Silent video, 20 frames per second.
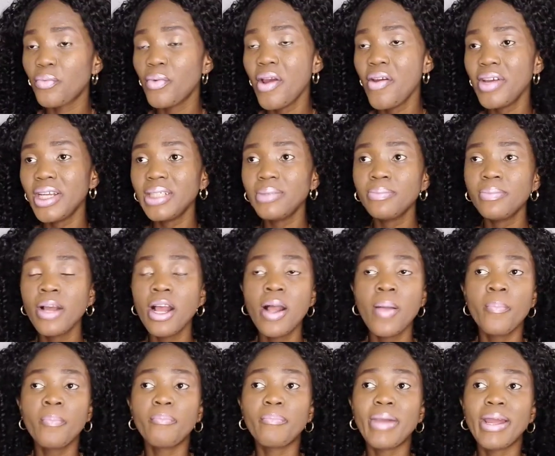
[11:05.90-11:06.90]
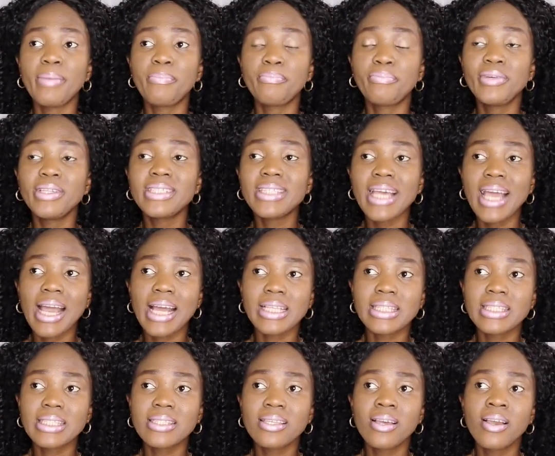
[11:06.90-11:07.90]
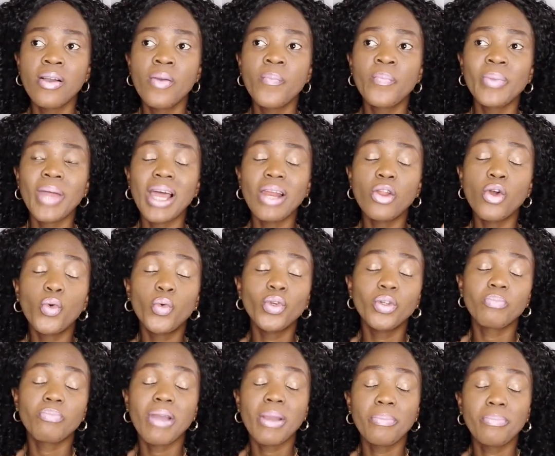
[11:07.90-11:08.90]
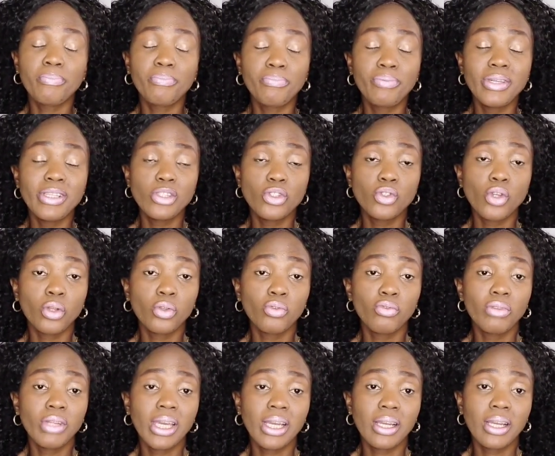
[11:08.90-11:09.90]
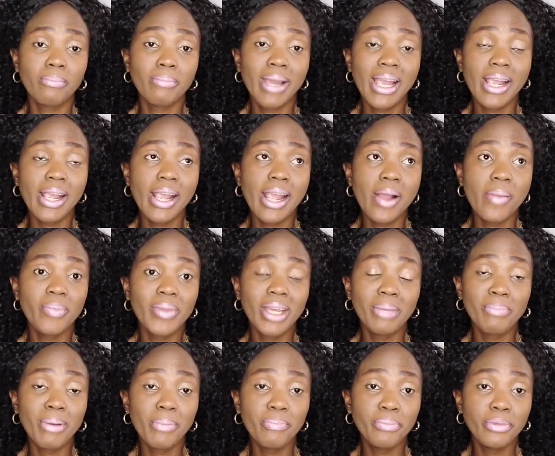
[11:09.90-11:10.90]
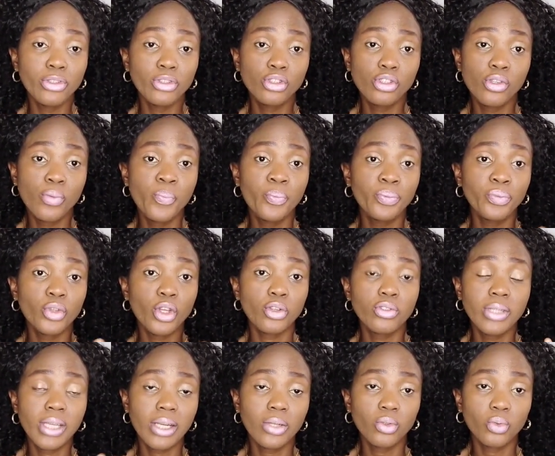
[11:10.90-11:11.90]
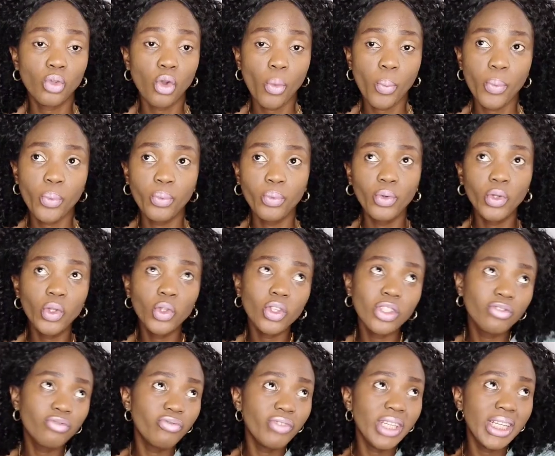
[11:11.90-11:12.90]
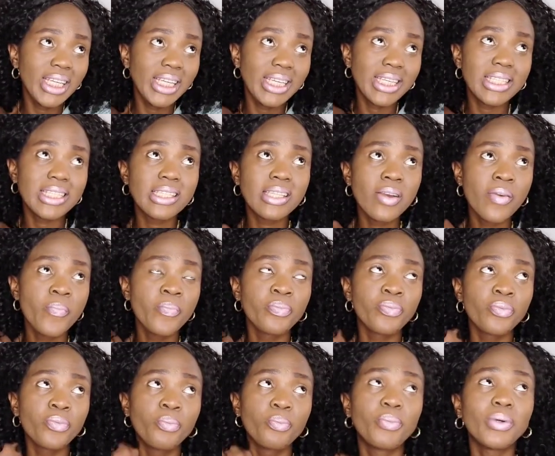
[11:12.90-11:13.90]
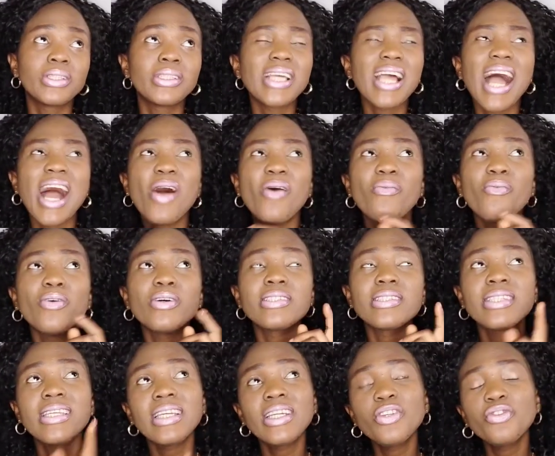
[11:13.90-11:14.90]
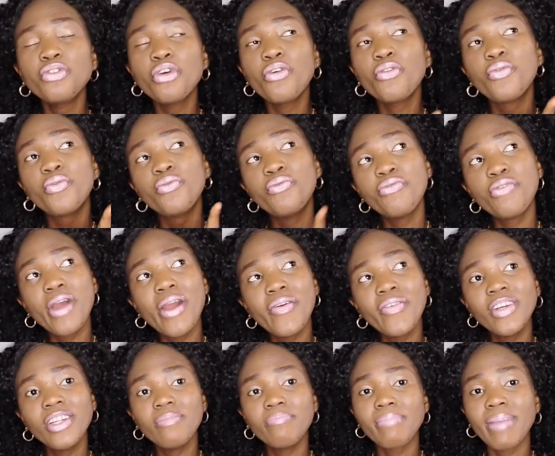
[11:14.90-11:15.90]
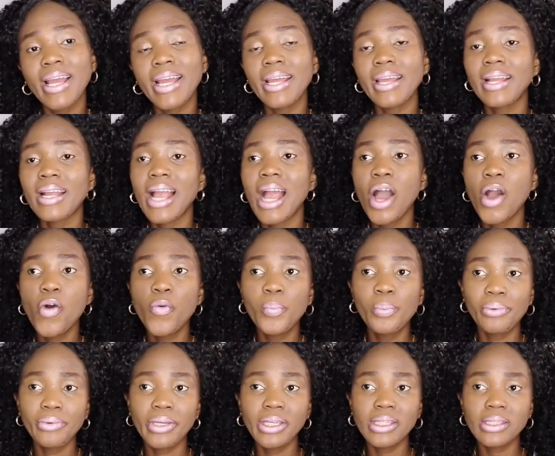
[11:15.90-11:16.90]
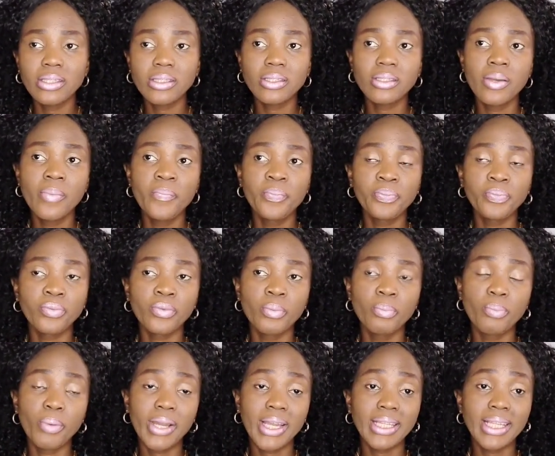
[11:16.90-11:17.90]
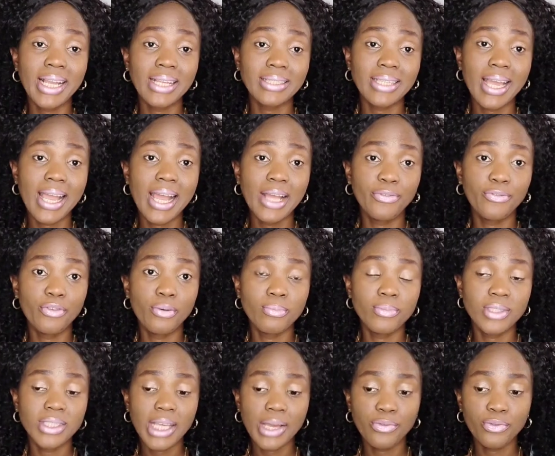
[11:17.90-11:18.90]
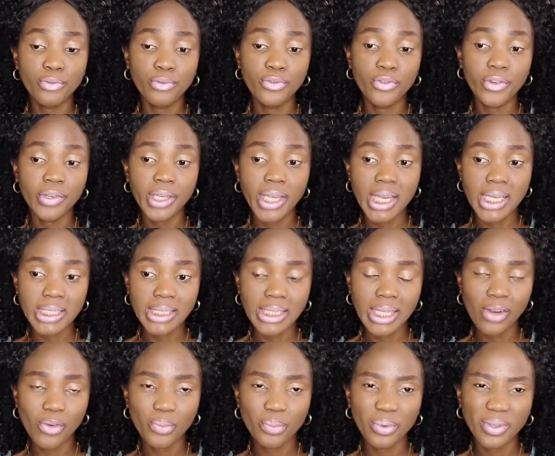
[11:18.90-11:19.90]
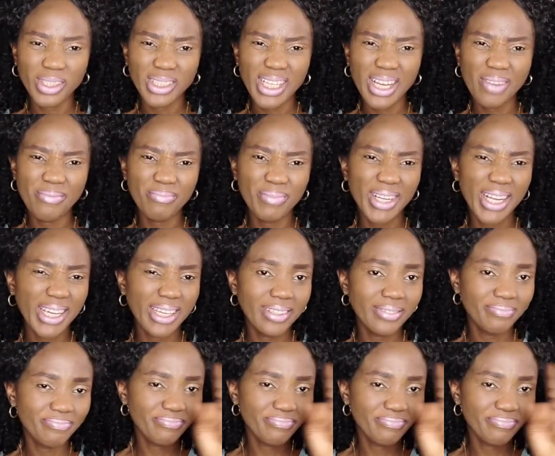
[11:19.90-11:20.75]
wearing my prince hat along with my prince turtleneck, my leopard print turtleneck top would not really easy. But I was thinking of wearing my cow print bucket hat I had from Zafu for years now, but I'm like,